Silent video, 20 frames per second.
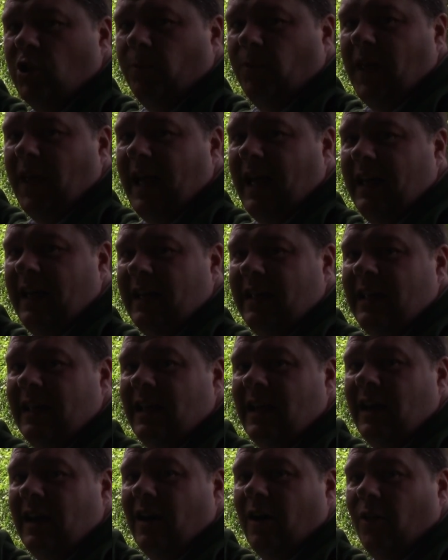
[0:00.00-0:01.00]
up there?
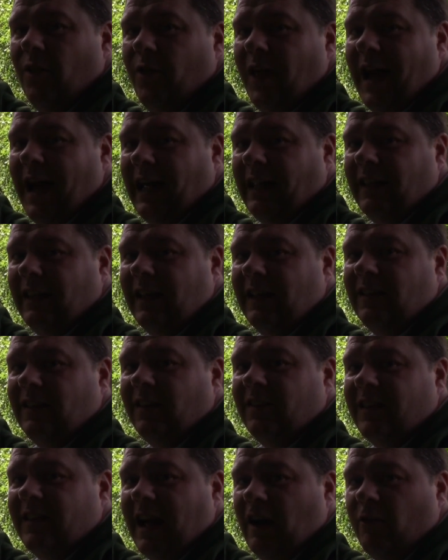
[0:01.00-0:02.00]
That is
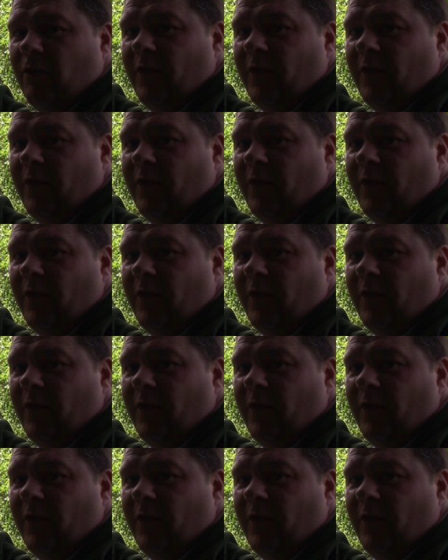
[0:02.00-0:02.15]
the Stour